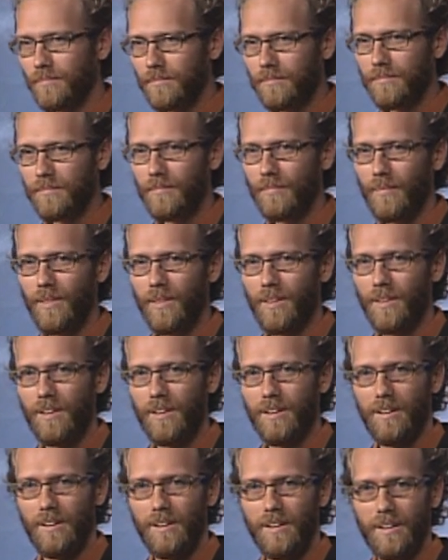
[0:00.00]

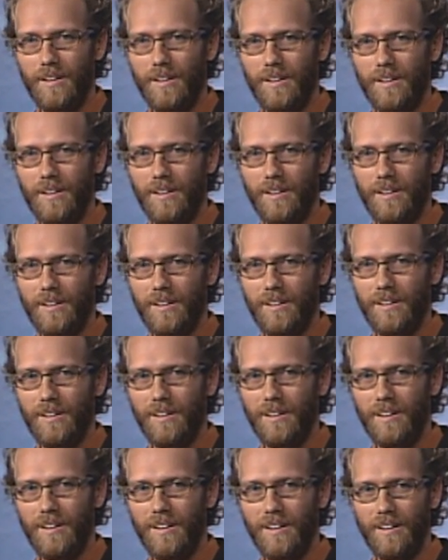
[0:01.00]

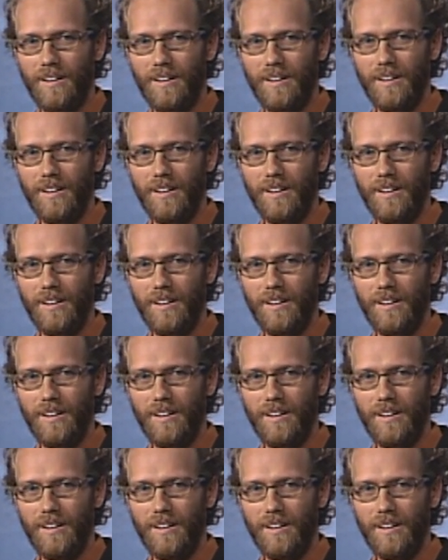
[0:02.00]
(silence)